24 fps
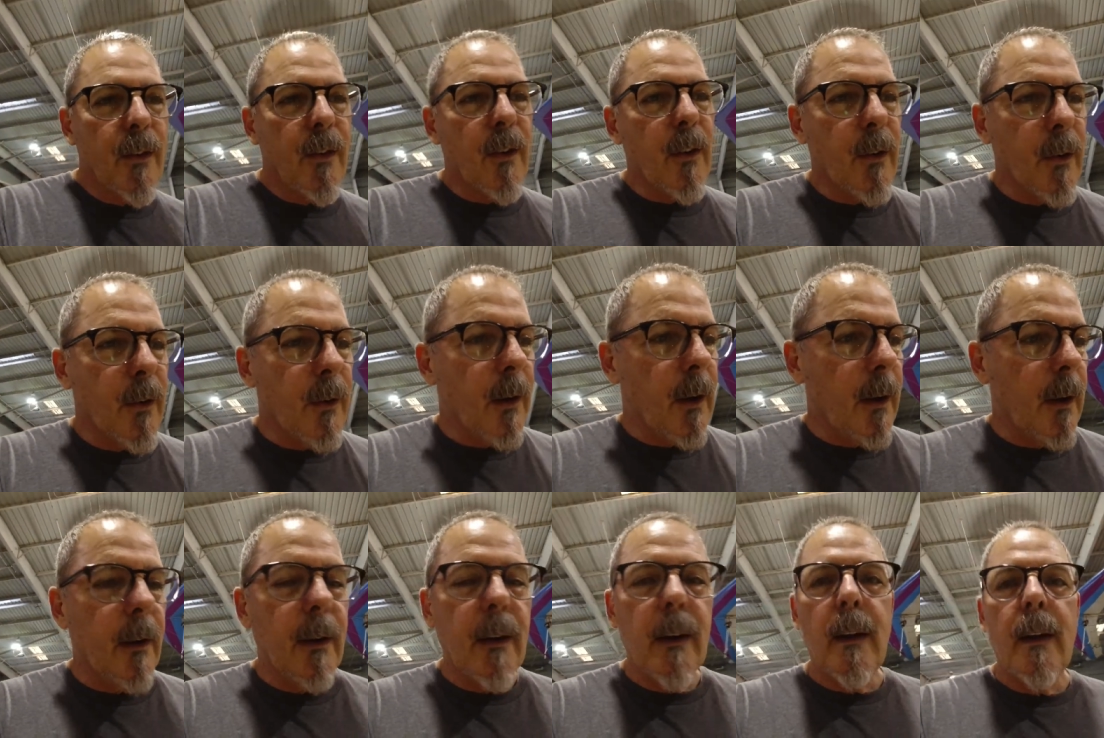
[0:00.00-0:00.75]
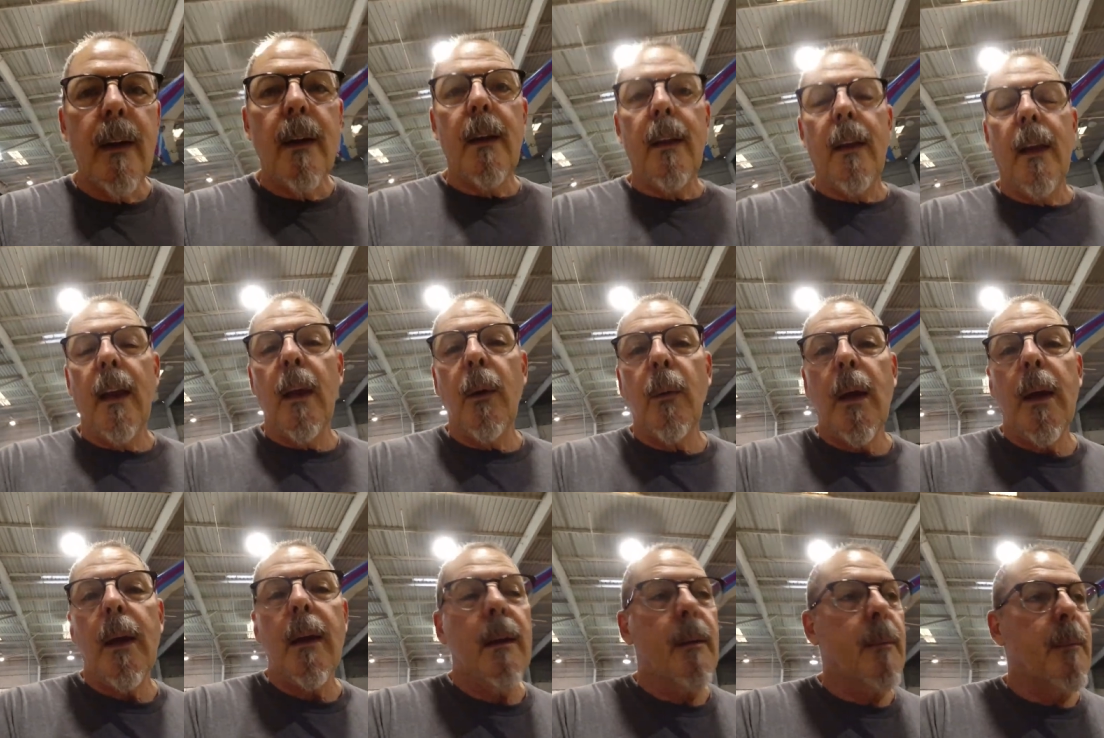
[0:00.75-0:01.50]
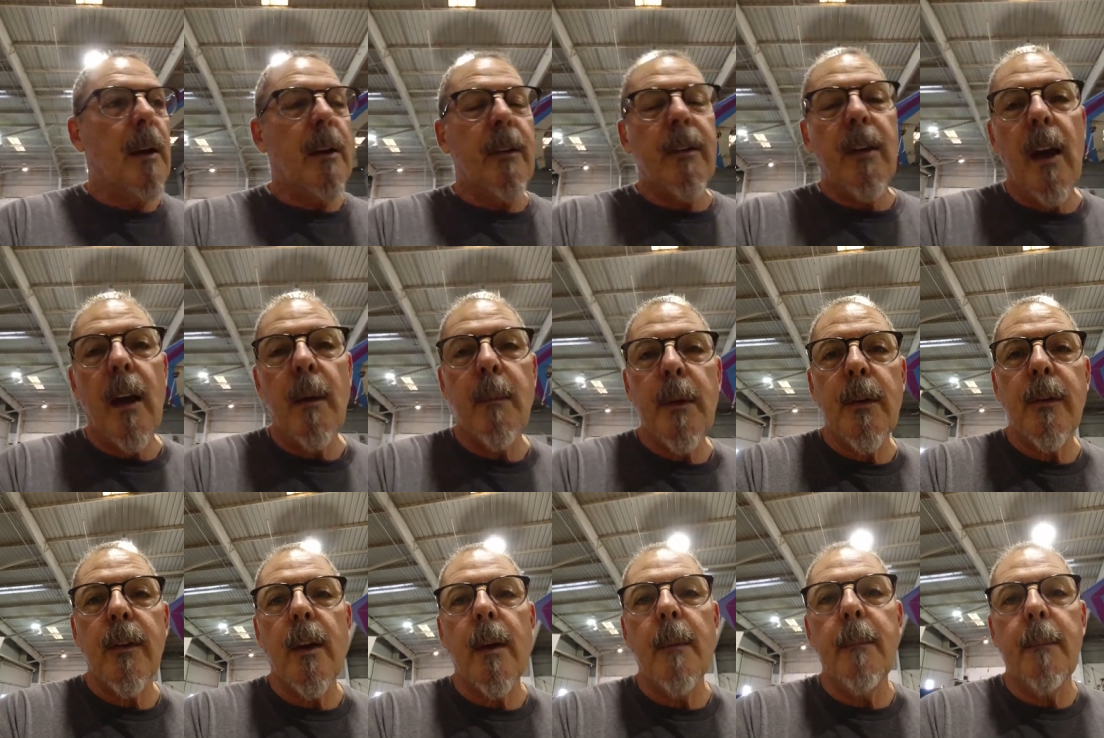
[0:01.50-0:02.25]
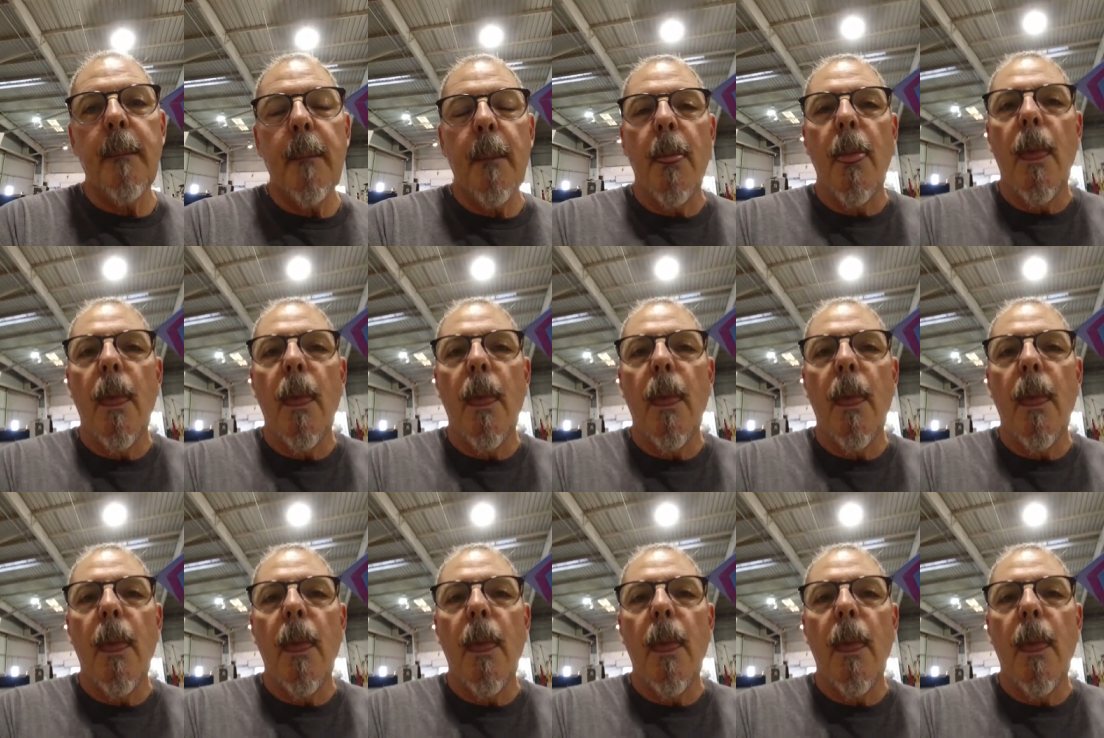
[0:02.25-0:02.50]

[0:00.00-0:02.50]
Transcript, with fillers: So uh, anyway, my time is up.